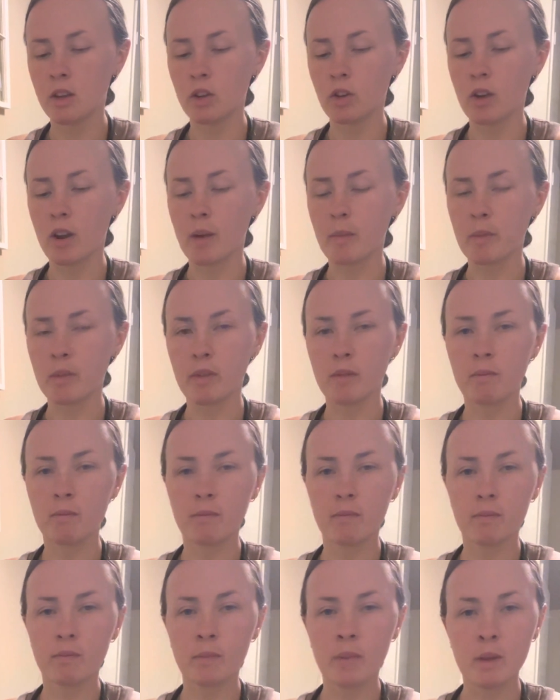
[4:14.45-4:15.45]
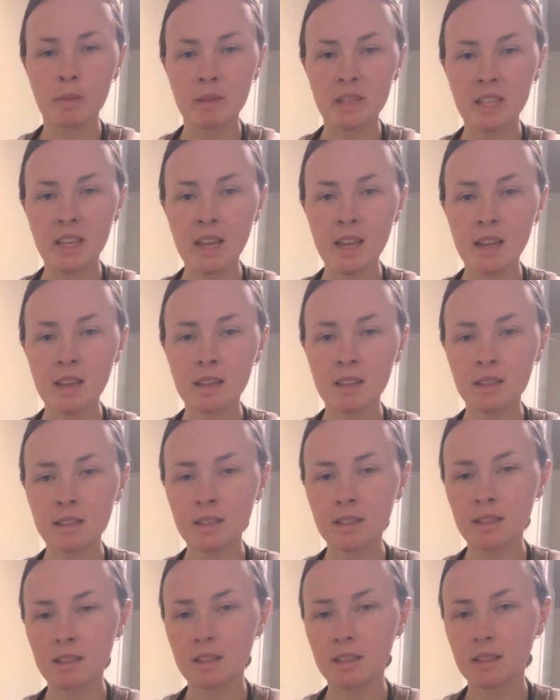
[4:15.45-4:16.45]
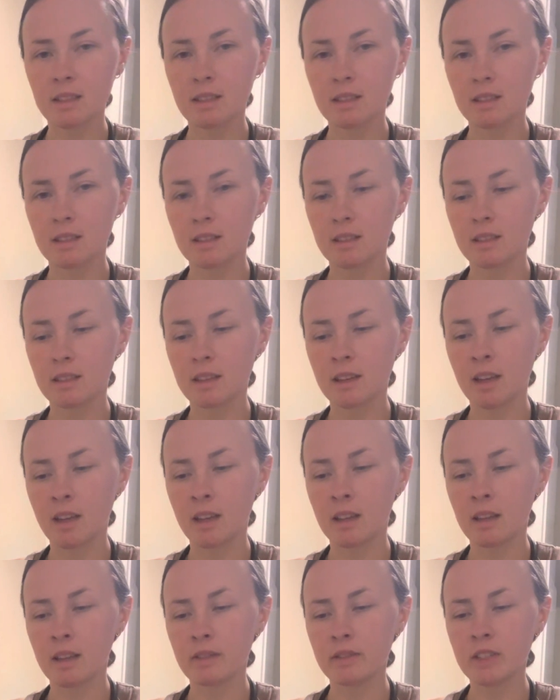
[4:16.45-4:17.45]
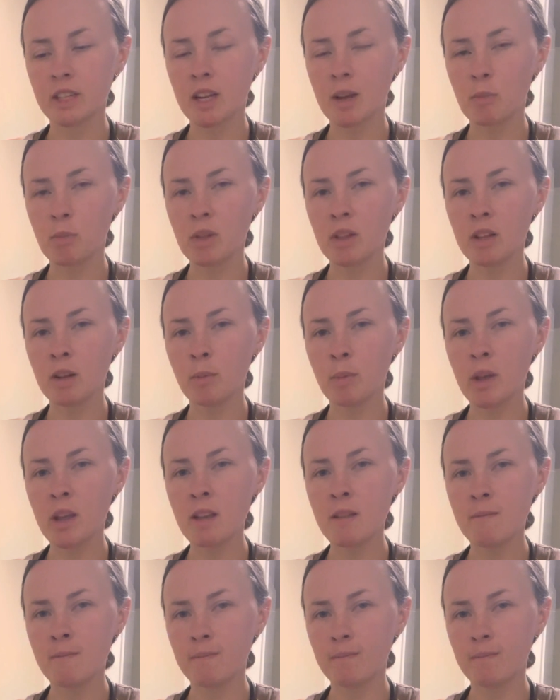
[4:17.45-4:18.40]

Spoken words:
grab the baby's hands and lift it up a little bit.